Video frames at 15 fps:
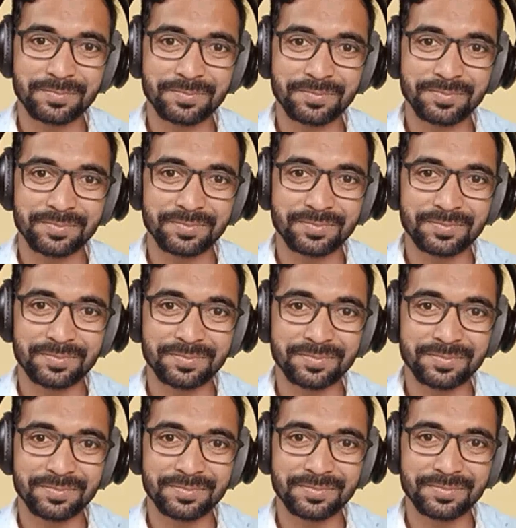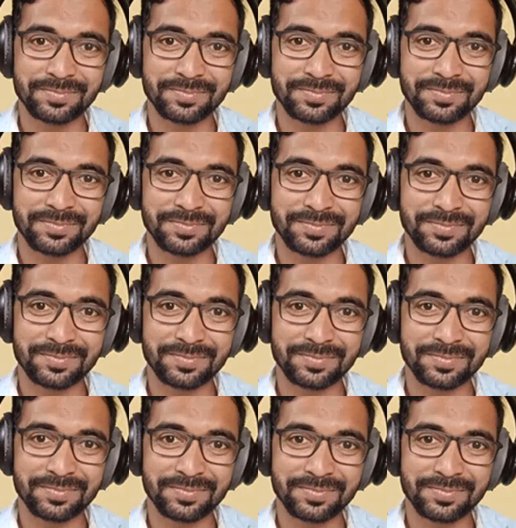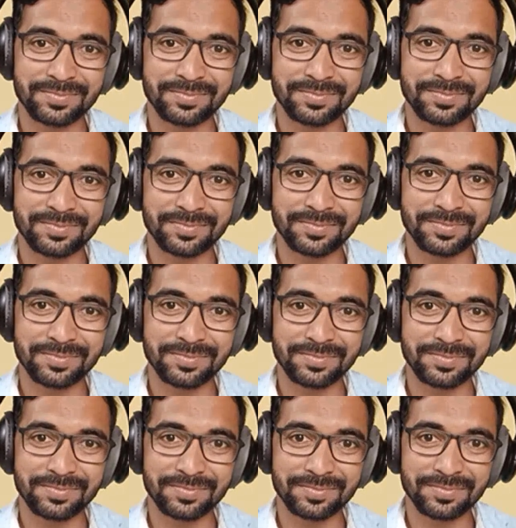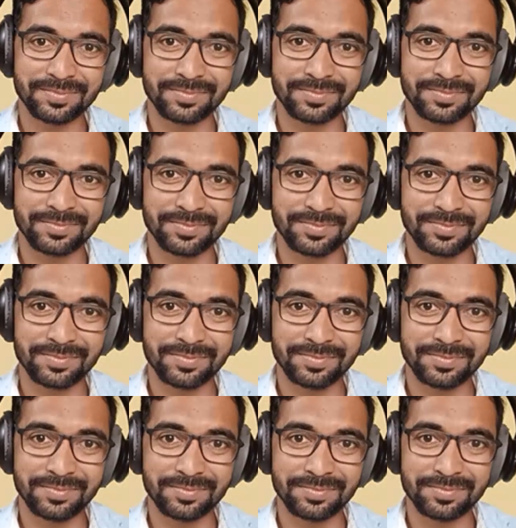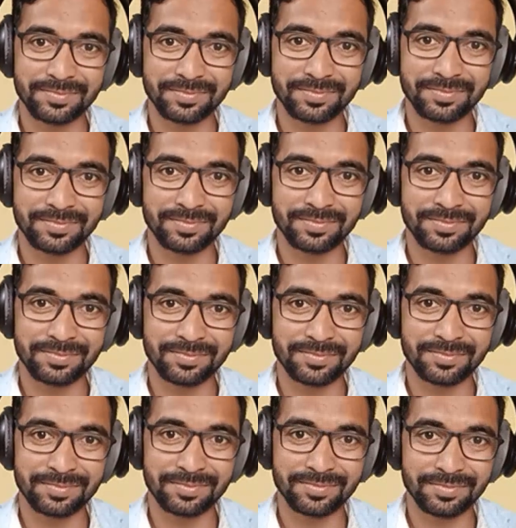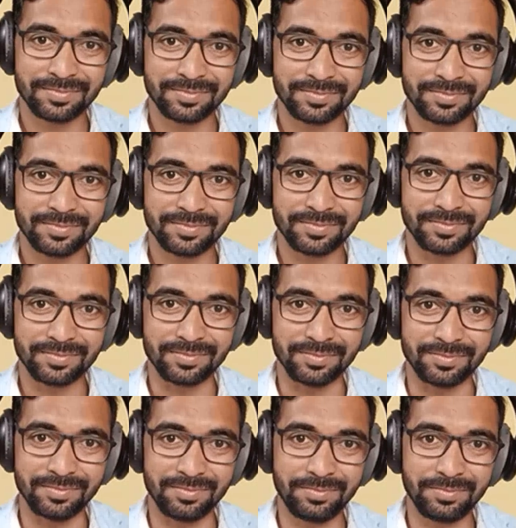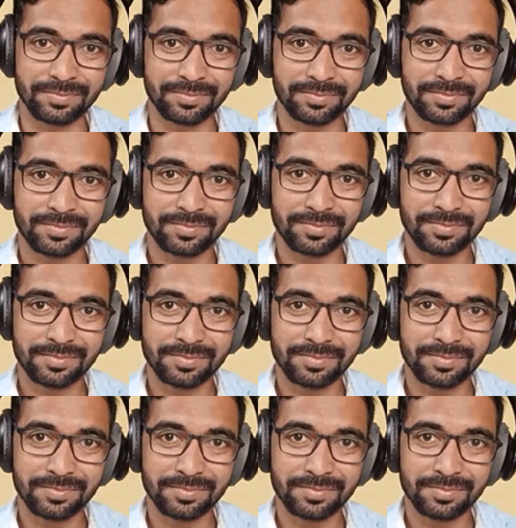No words are spoken by the person on screen.